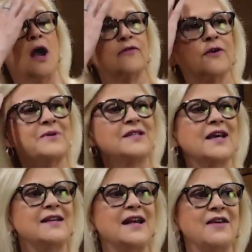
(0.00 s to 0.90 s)
from
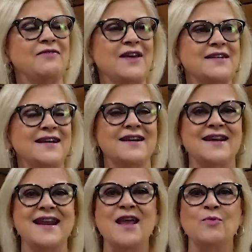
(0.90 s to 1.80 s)
Sunday that they did,
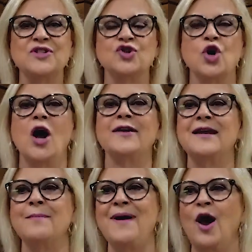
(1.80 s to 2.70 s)
and he was
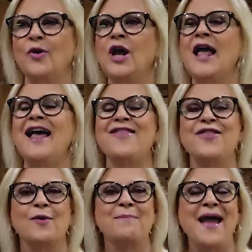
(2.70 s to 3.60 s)
talking about
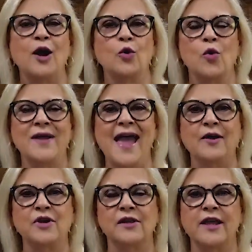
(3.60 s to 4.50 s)
their macro
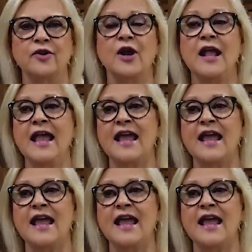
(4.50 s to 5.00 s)
calculator.